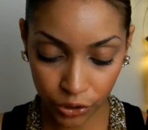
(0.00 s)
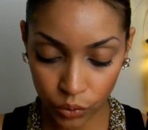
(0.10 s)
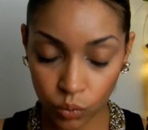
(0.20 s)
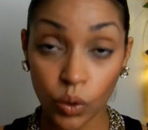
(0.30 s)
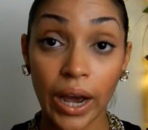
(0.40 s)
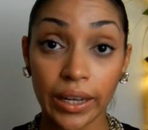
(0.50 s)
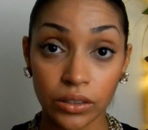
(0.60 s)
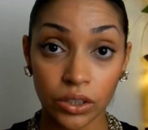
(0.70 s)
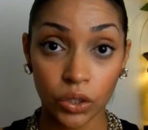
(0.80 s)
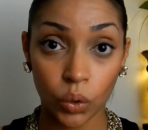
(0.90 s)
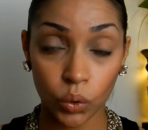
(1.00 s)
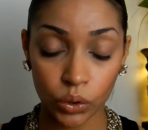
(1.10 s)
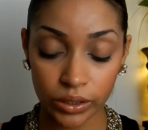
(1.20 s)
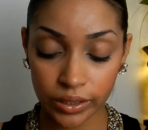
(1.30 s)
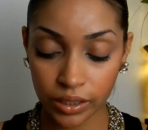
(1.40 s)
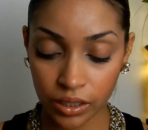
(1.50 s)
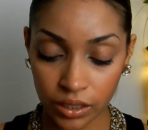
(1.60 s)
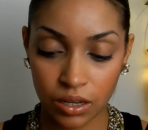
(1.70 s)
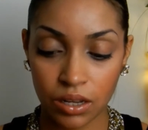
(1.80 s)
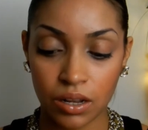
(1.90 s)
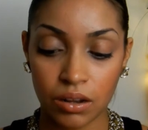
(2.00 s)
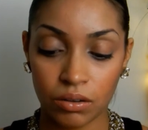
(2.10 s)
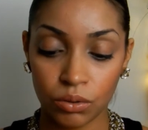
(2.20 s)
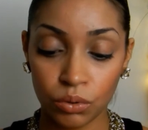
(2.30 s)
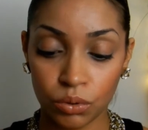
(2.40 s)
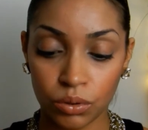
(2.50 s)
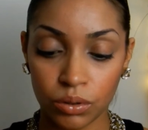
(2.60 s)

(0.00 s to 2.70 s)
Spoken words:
you Wild Gold. Ooh.